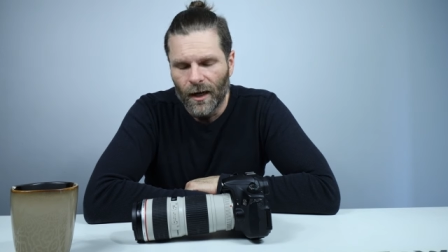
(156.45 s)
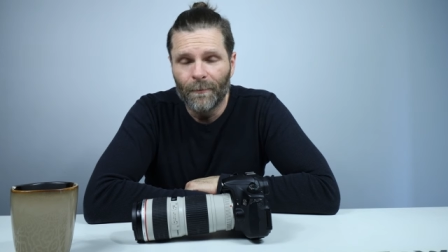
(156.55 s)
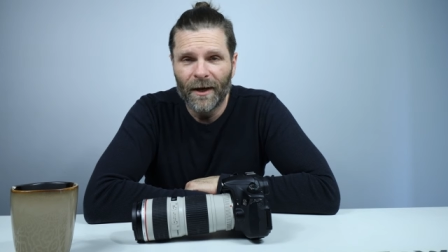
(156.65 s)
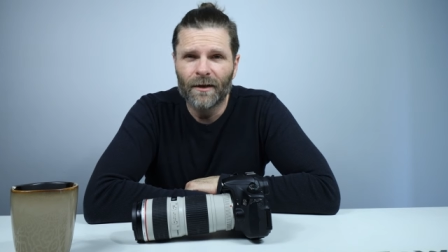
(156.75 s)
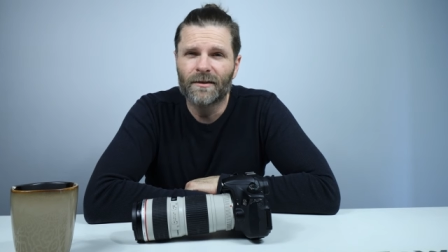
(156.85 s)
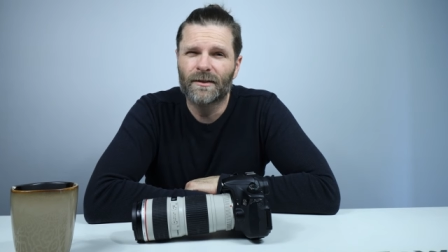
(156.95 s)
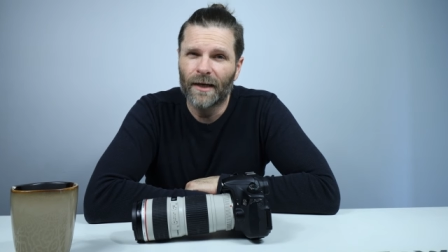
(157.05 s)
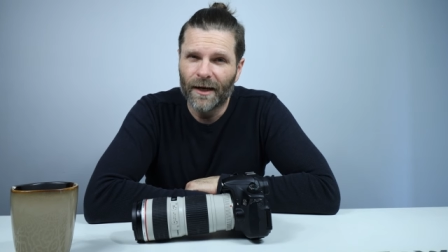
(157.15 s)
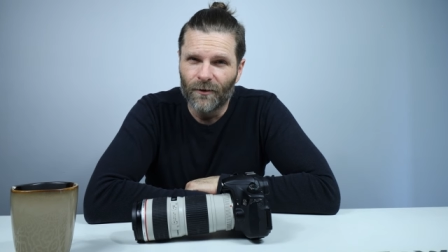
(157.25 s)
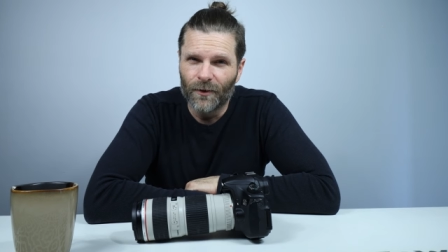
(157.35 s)
I made a
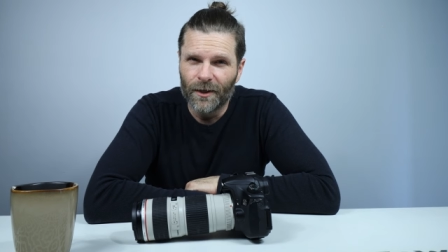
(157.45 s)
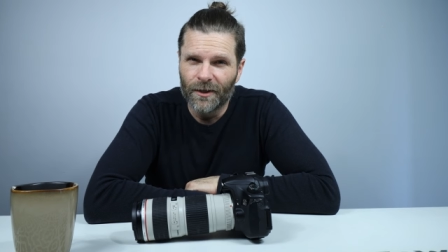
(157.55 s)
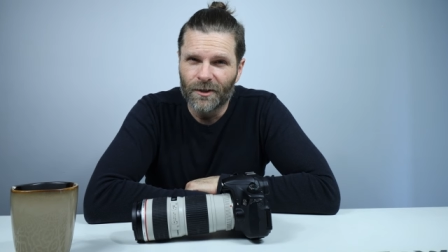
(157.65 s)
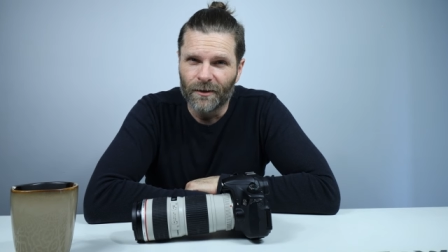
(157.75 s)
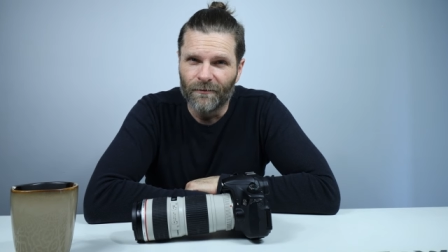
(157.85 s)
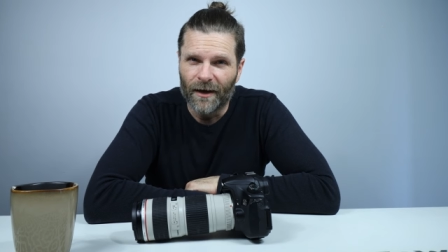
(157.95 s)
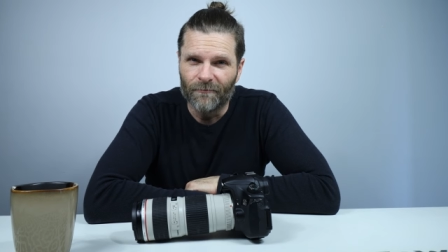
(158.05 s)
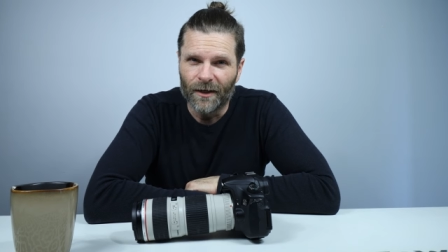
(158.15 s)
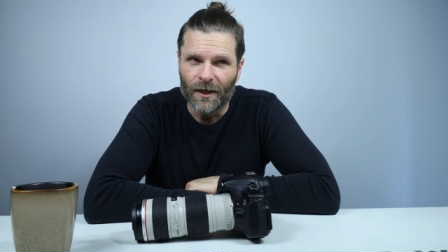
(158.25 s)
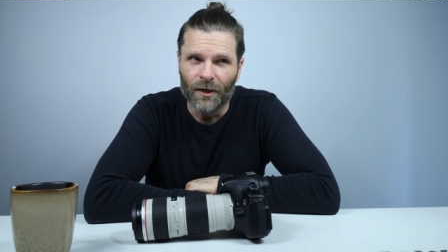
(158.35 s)
second rendition of
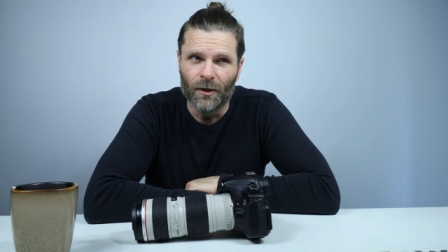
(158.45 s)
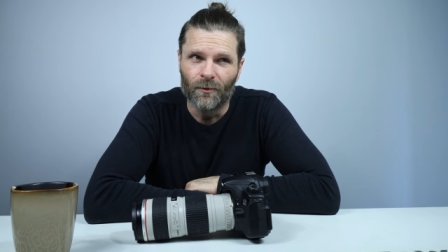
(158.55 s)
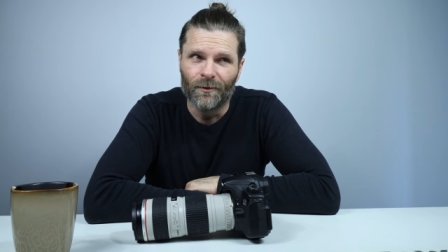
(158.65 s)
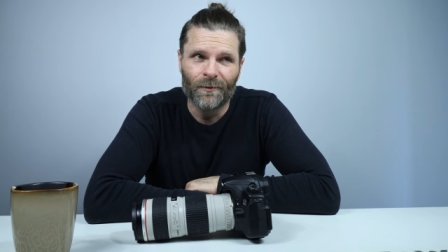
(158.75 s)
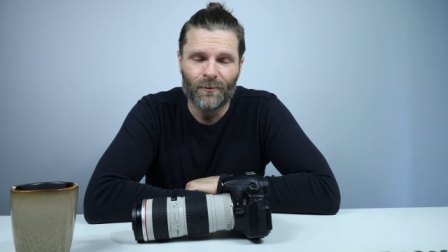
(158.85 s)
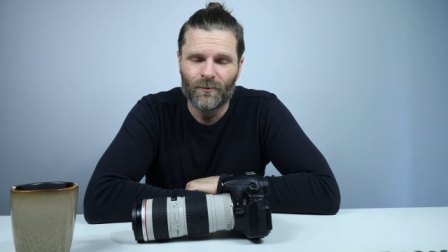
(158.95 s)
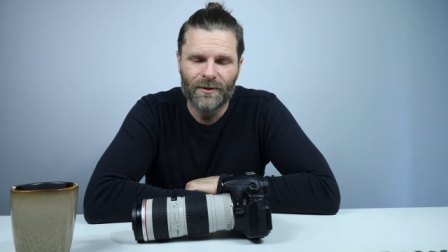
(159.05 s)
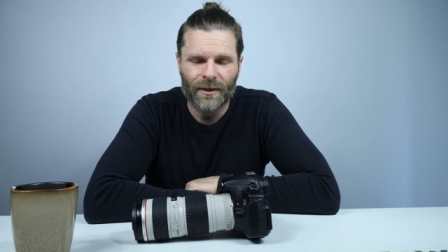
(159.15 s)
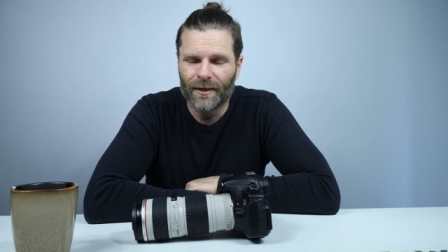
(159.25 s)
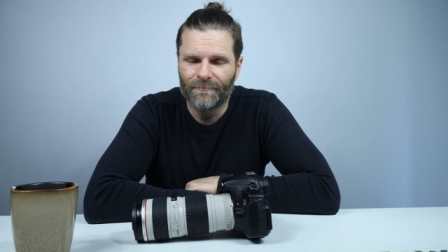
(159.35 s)
that video,
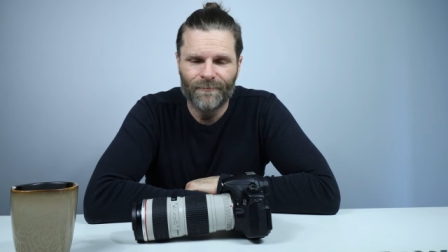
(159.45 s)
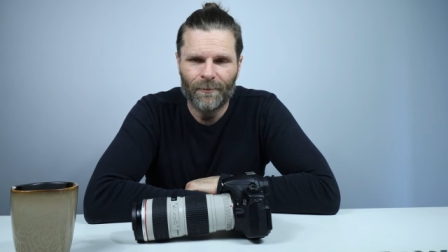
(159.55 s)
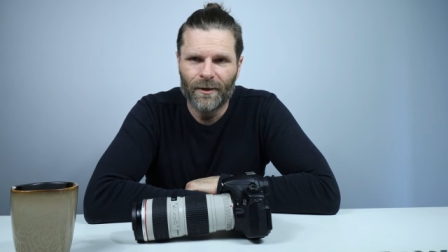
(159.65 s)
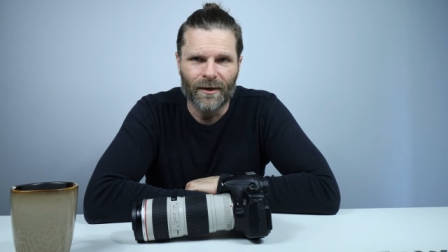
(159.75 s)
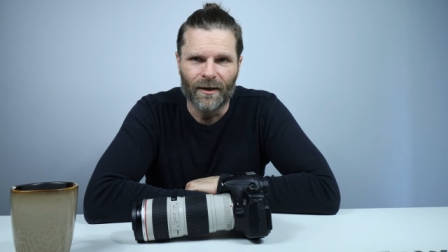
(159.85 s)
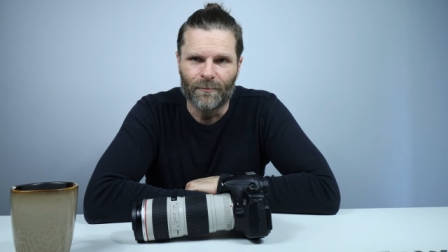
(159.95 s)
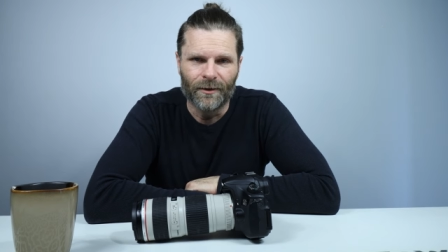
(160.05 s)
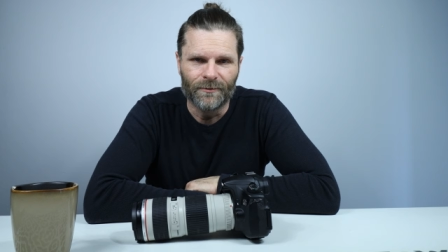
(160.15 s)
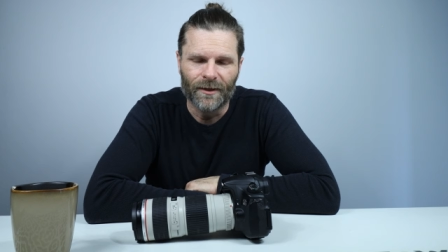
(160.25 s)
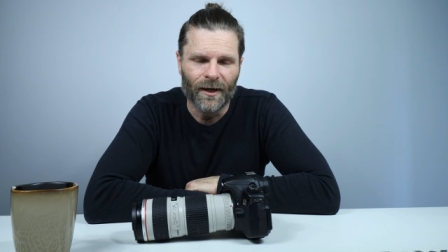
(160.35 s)
which I'm not going to
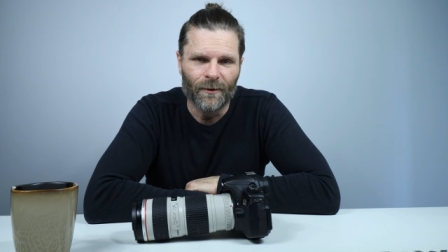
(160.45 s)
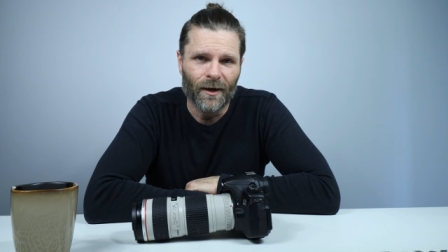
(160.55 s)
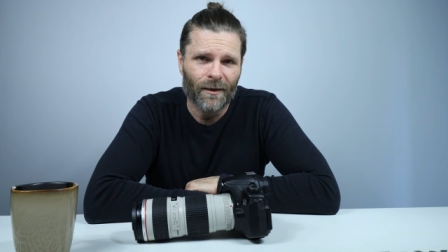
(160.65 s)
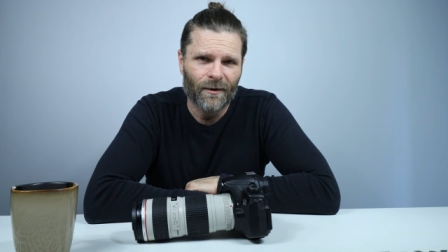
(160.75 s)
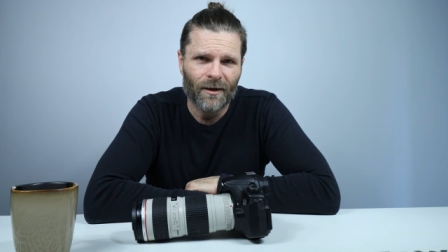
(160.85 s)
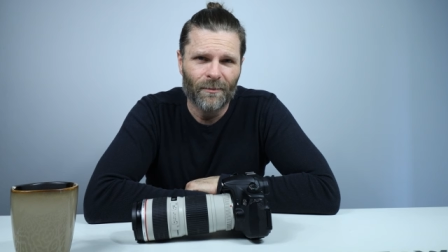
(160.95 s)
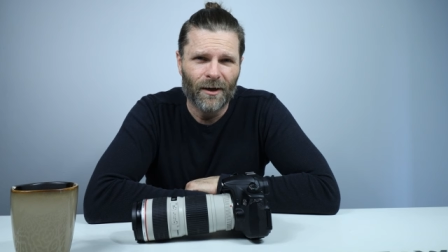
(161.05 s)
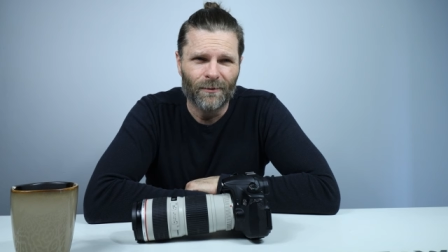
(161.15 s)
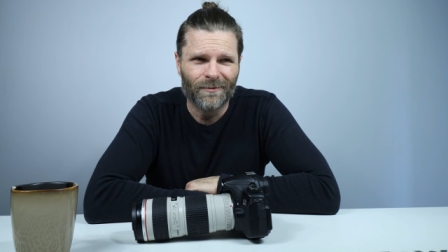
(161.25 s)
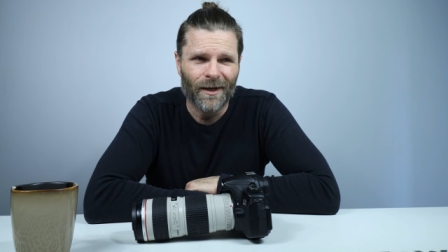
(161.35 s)
post it. I thought
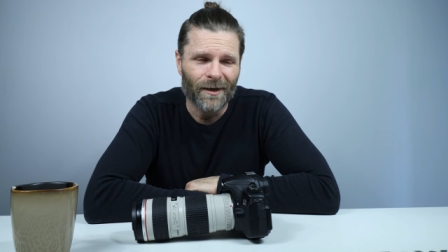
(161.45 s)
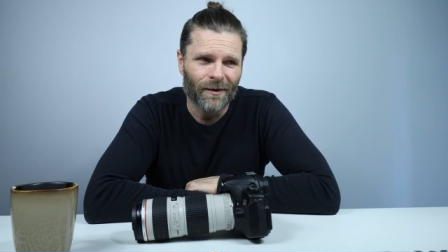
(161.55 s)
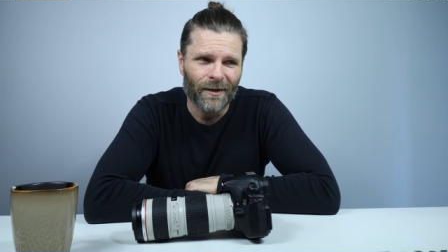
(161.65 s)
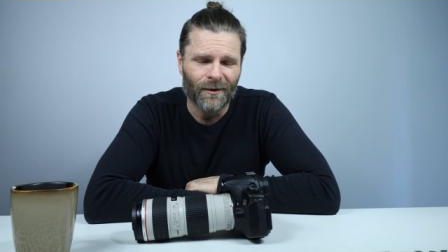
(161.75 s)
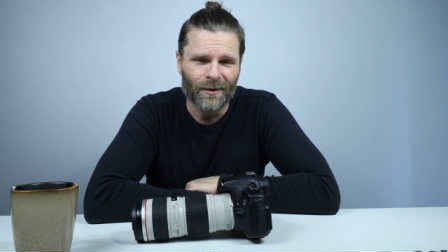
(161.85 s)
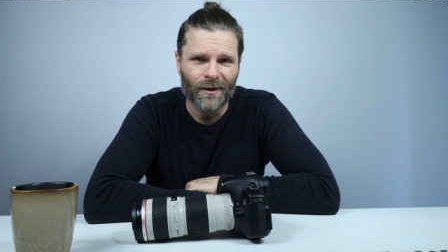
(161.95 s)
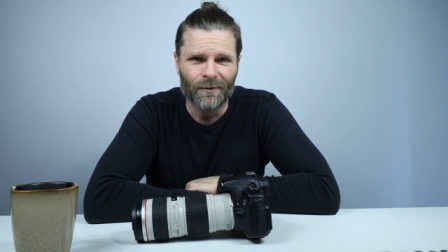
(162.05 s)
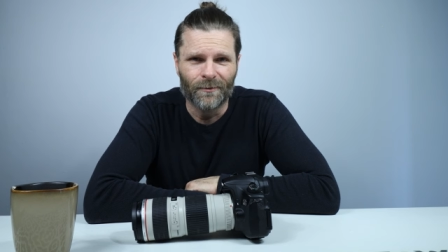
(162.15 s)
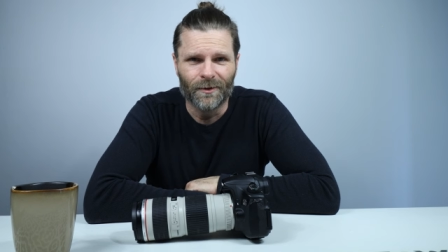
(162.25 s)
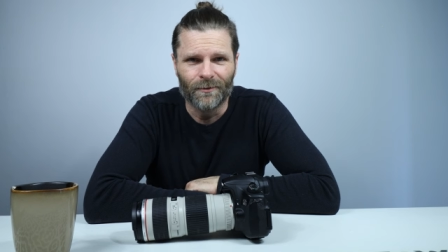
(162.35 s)
about taking down the
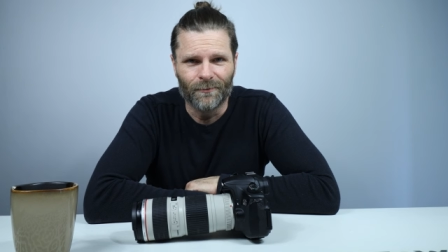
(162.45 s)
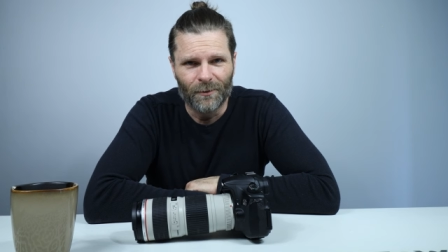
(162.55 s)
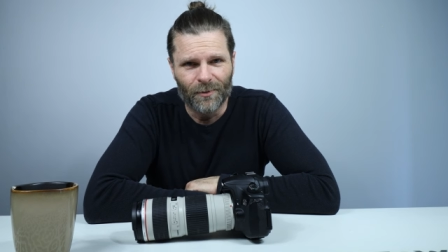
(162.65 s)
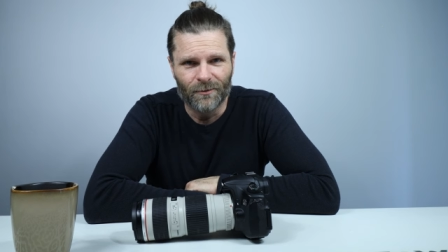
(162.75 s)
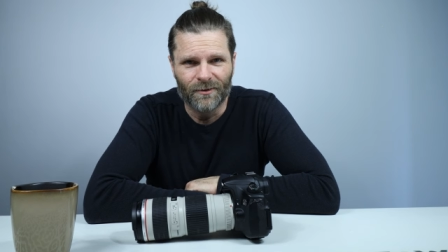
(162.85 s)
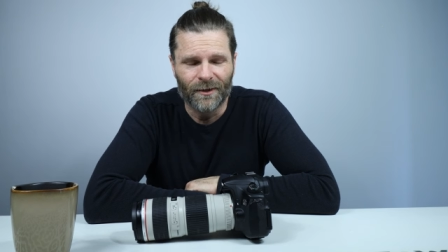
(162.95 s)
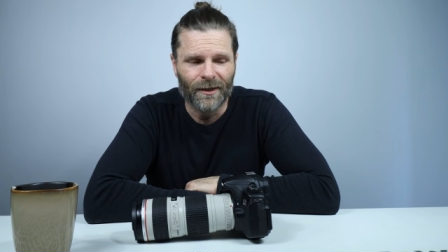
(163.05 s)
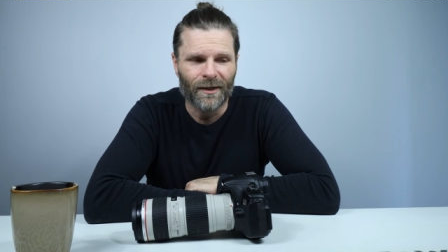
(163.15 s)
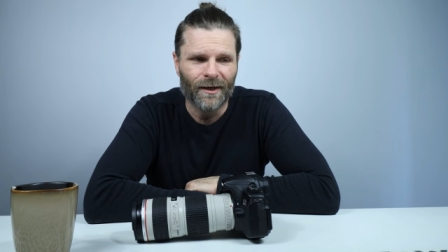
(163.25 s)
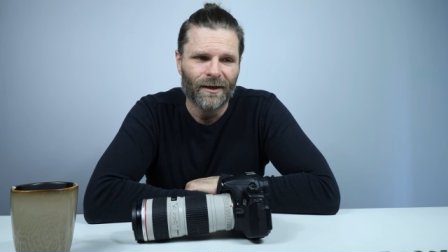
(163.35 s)
other one and
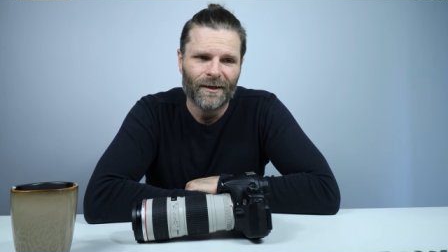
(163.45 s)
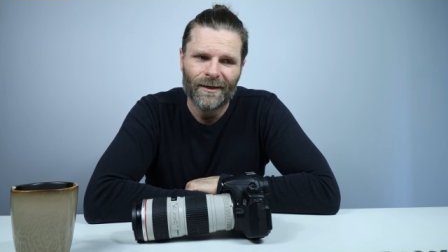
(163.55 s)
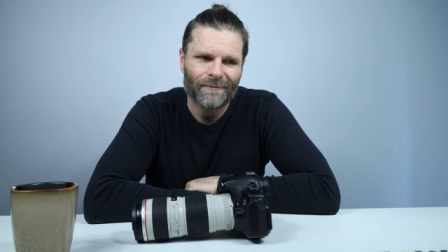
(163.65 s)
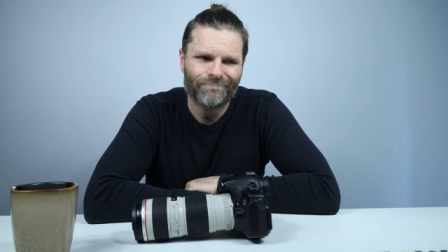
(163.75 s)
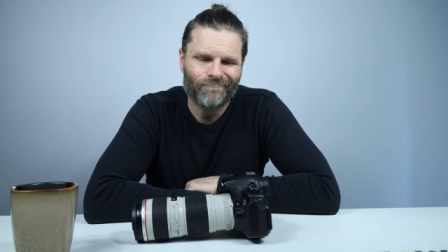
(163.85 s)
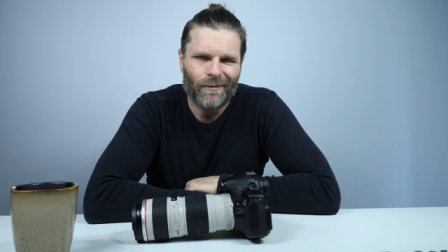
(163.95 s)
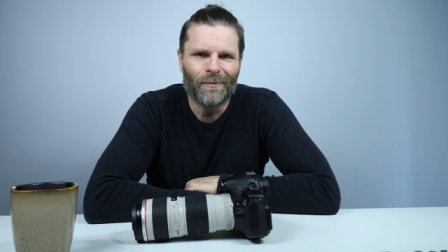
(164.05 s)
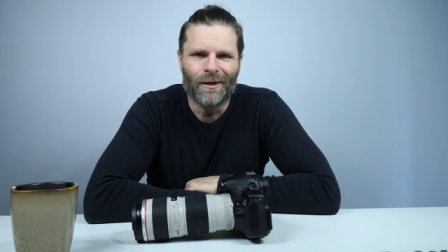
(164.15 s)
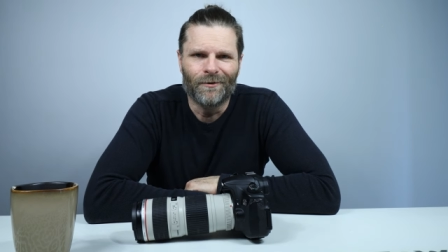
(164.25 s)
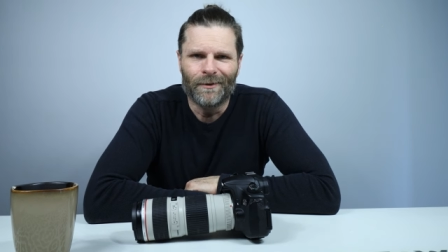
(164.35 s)
reposting it. I'm
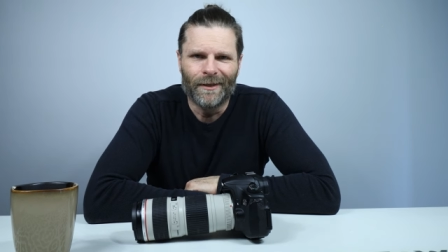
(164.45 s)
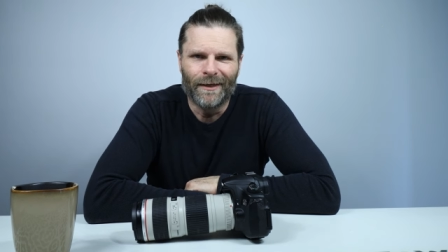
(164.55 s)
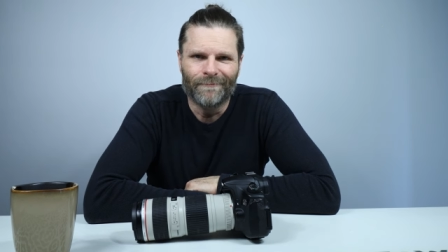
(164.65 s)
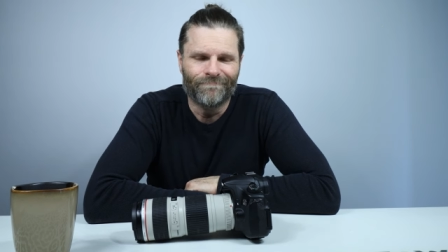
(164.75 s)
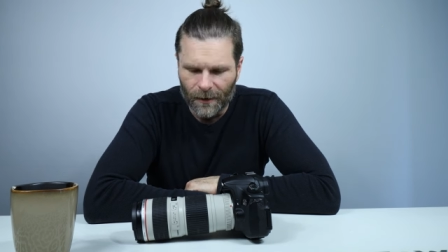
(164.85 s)
not doing that.